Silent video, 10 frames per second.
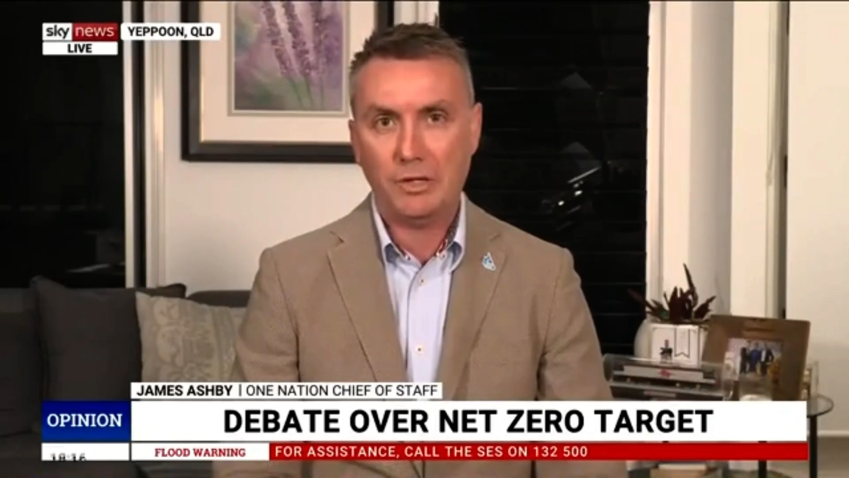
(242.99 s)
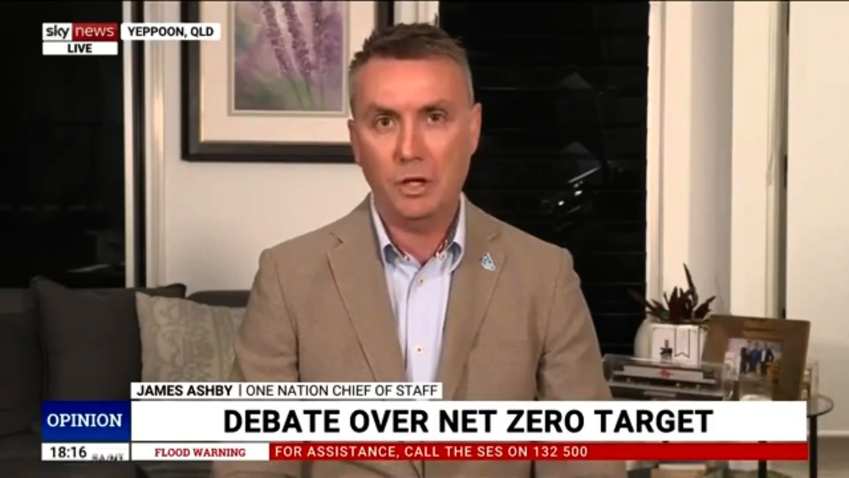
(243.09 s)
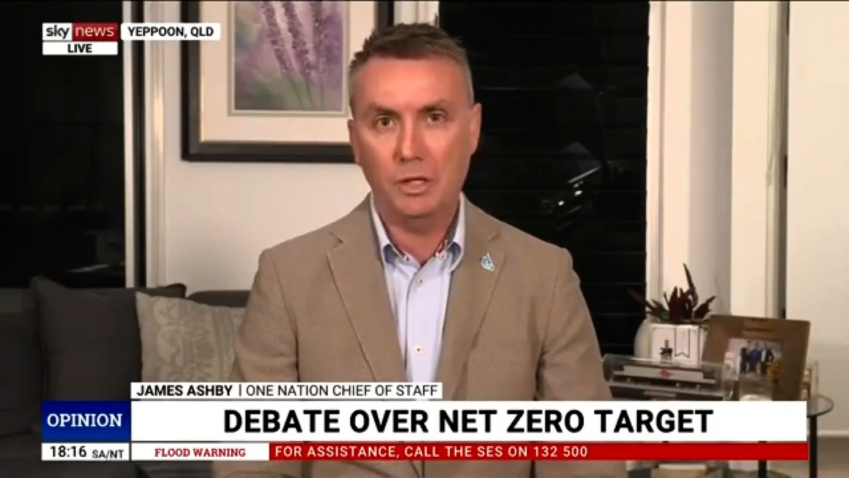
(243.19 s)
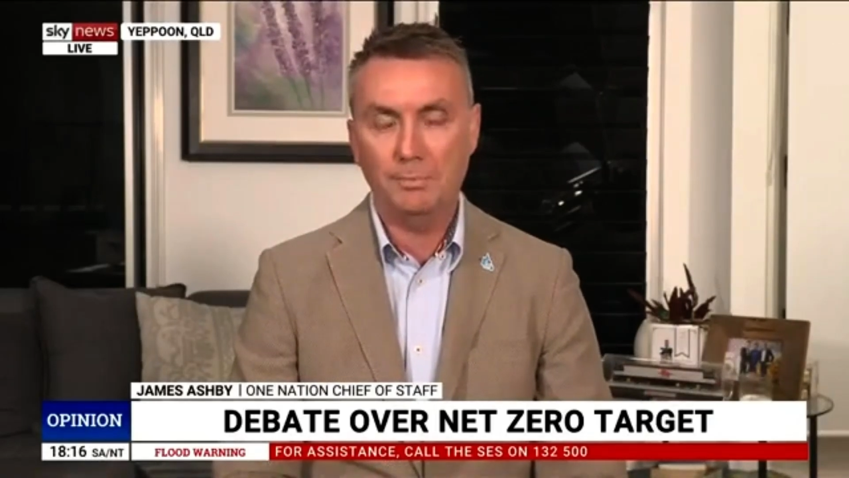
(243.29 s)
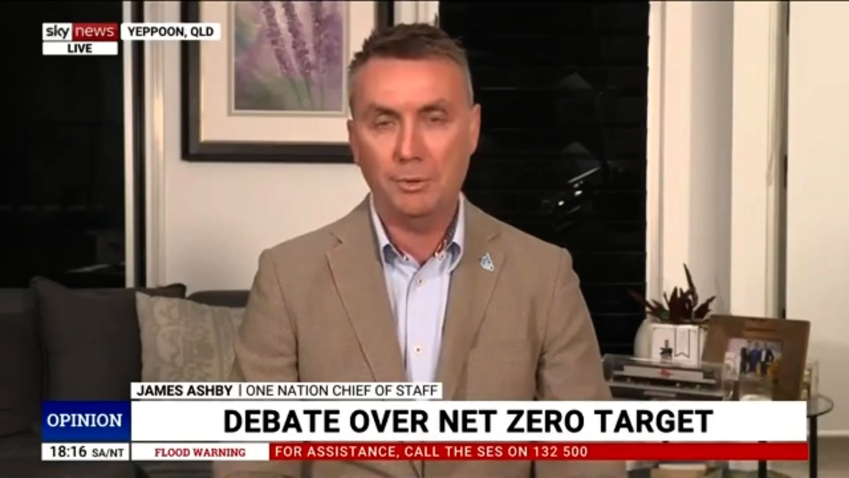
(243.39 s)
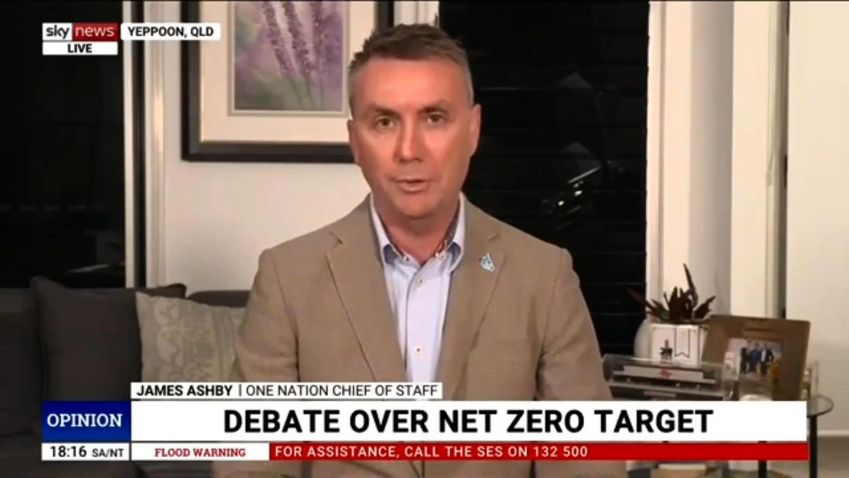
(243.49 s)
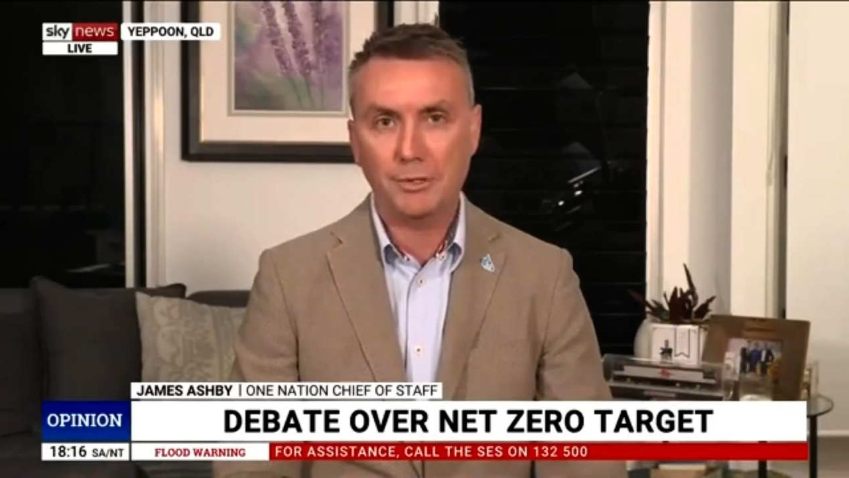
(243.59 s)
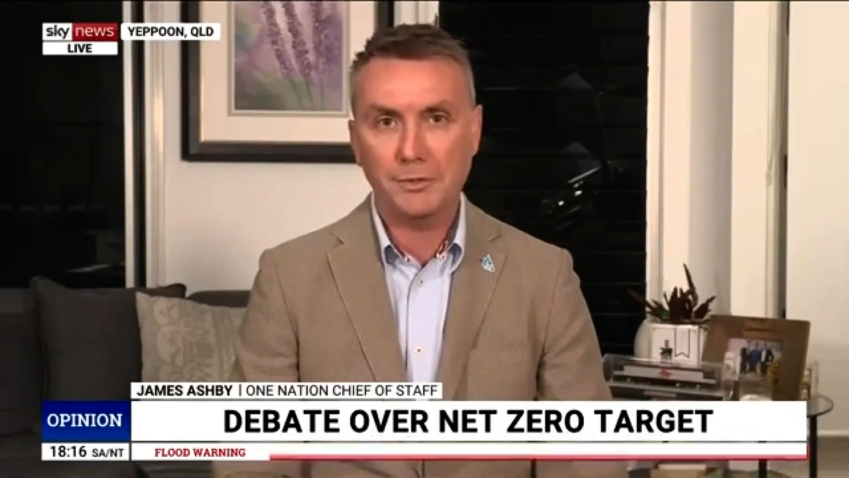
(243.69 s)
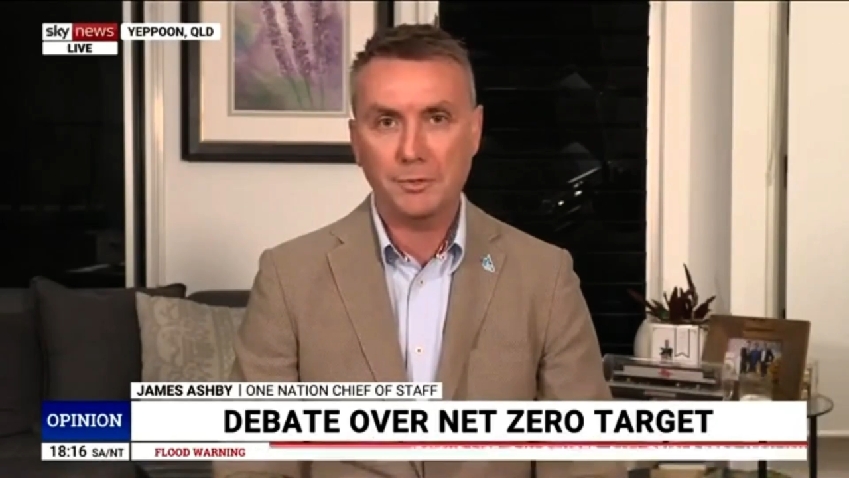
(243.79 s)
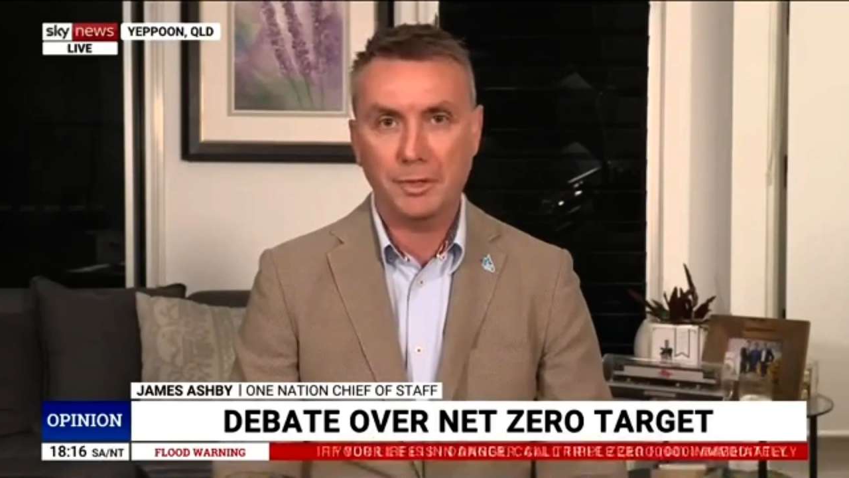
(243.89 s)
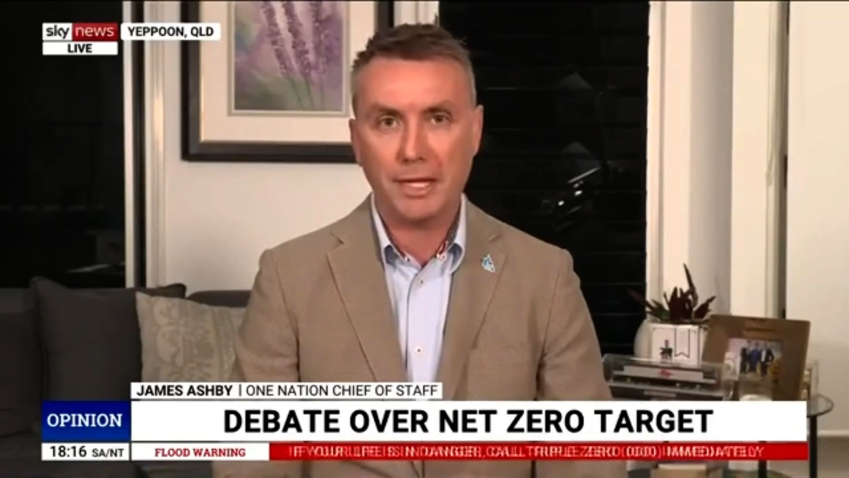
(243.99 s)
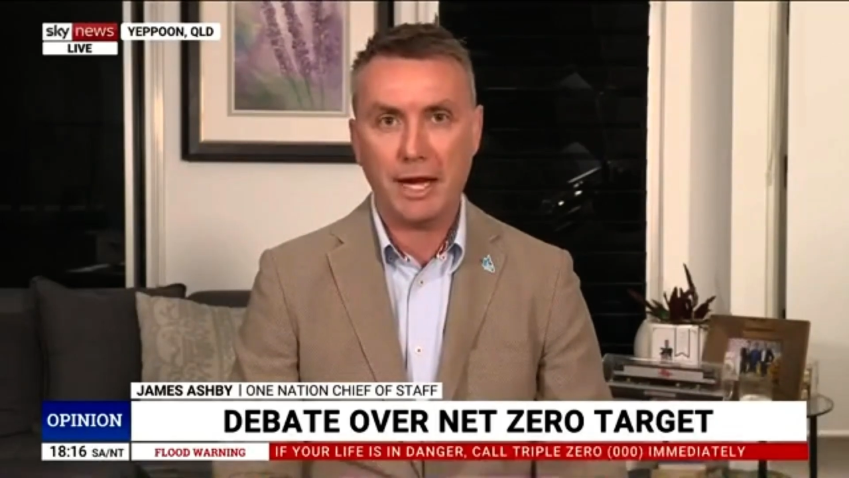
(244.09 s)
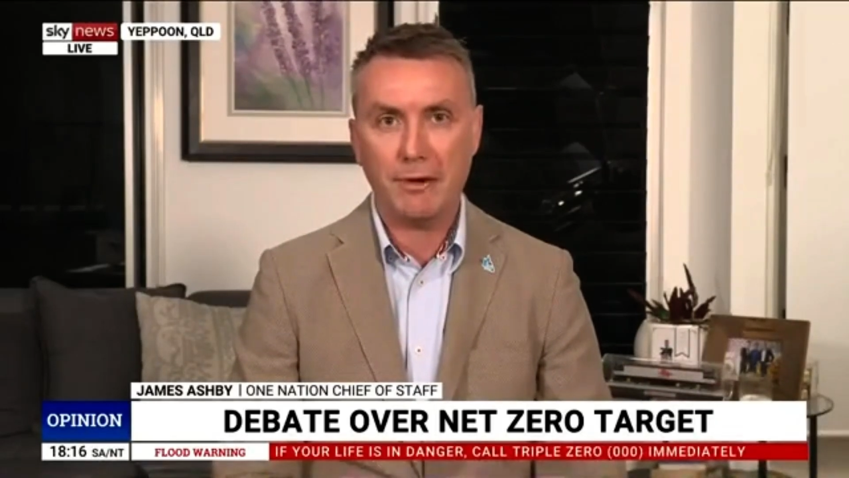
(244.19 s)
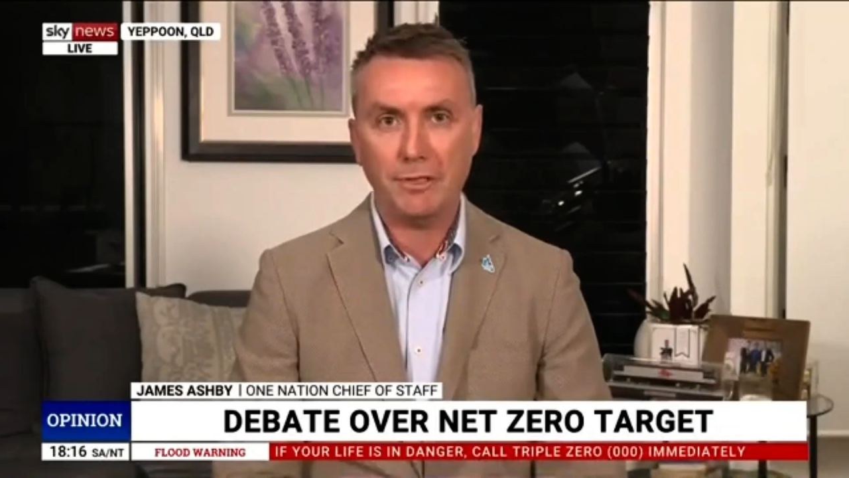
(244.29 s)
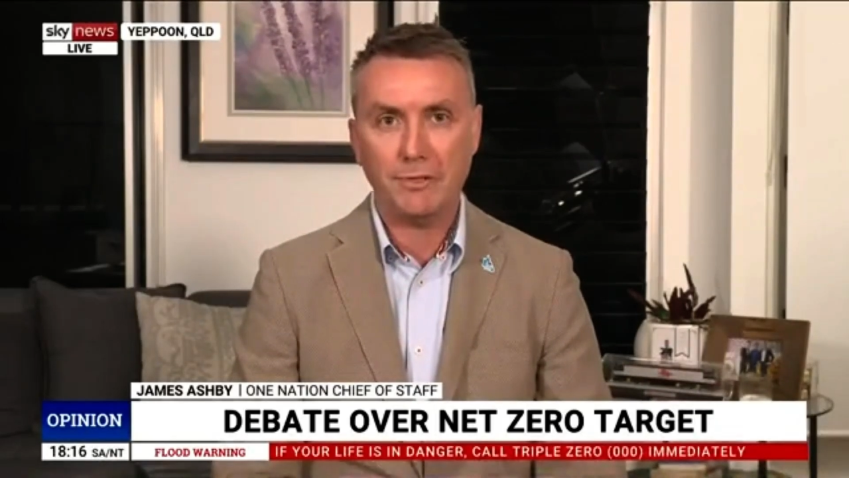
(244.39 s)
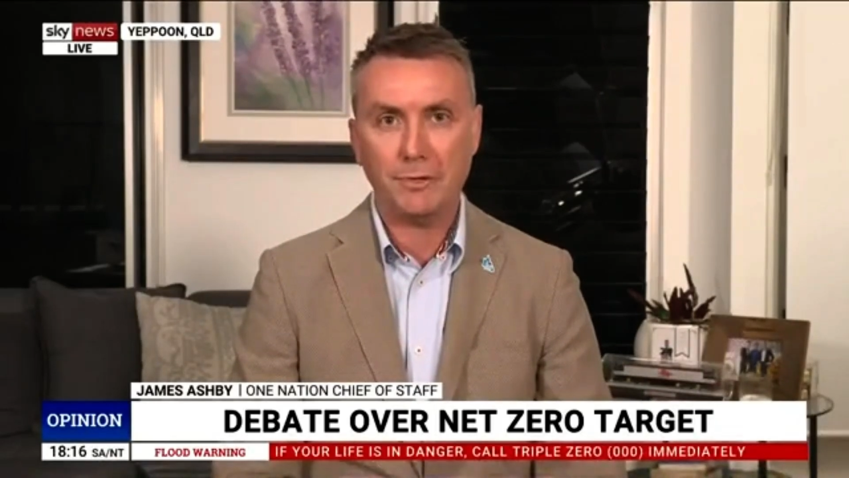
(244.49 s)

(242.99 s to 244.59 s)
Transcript: Colin Boyce, who've got the courage